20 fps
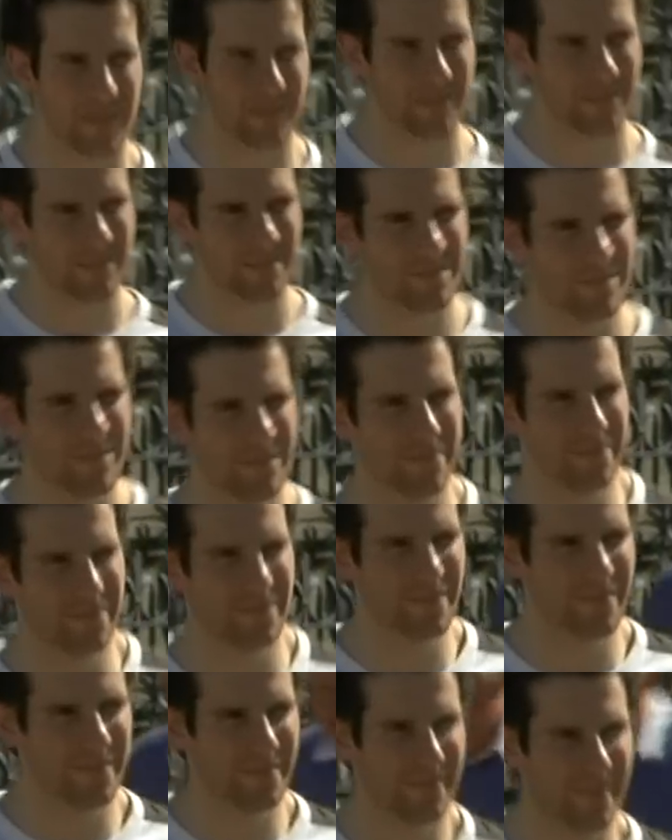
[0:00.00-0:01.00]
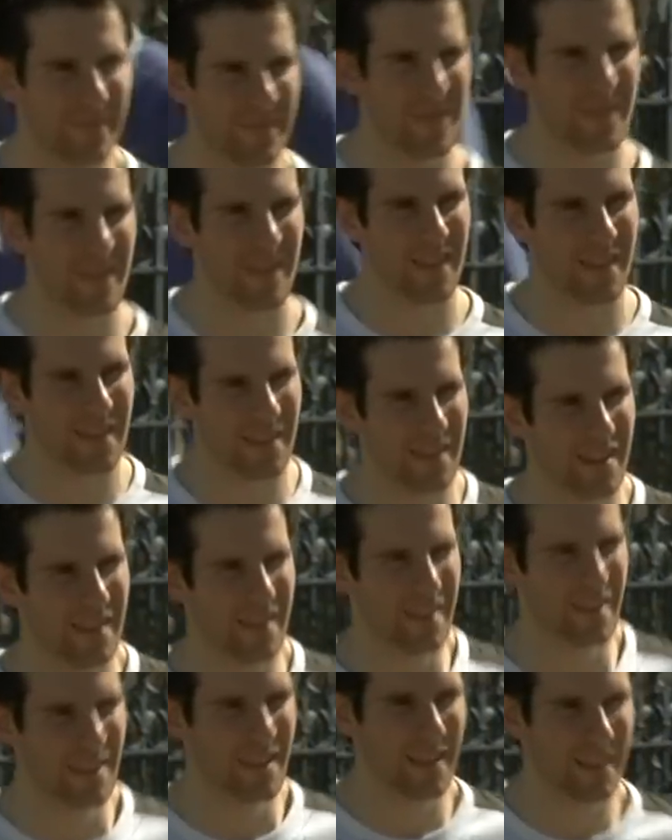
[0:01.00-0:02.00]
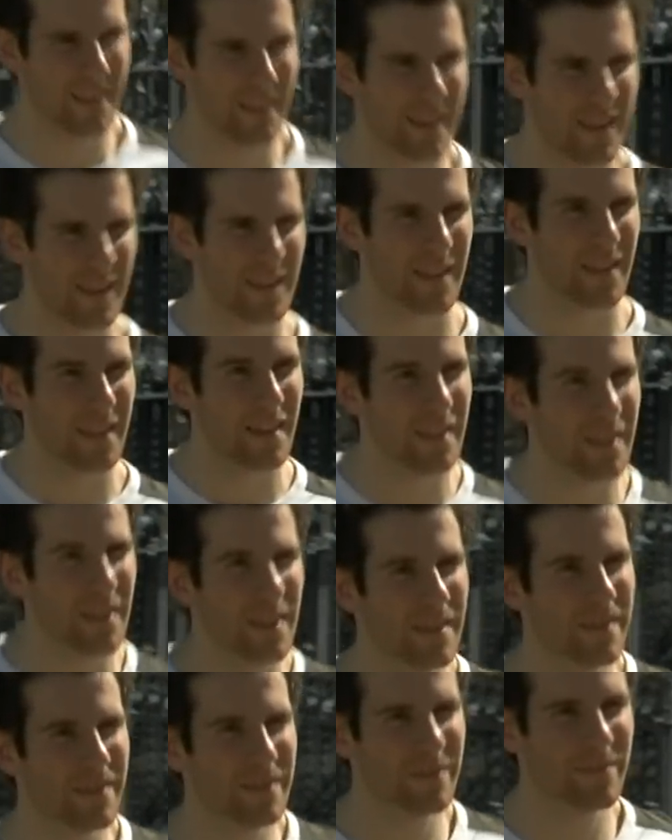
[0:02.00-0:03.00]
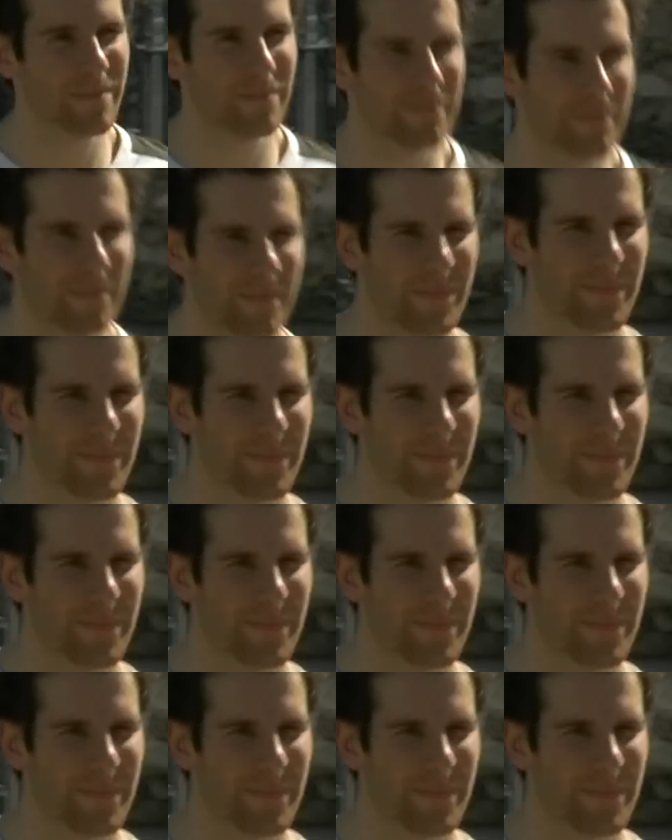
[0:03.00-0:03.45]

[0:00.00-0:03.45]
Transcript: name is Daniel and I was born in London. I've